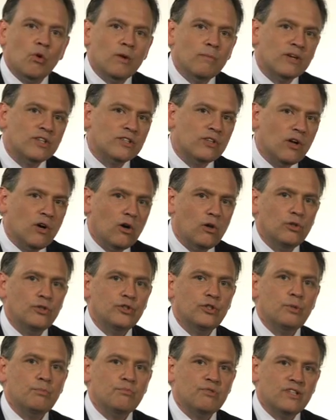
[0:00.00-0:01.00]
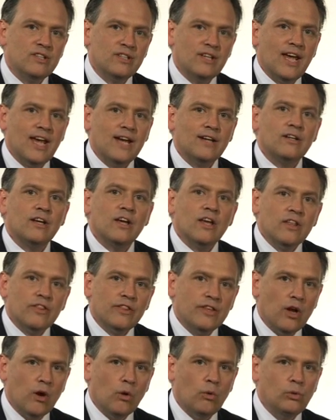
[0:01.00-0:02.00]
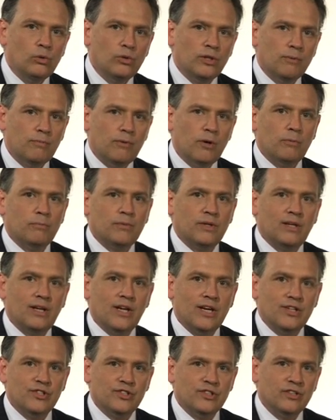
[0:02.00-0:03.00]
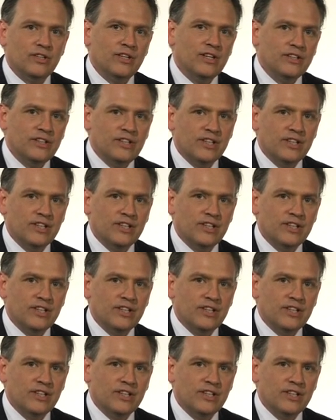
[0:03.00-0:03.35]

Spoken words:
we must also protect the older population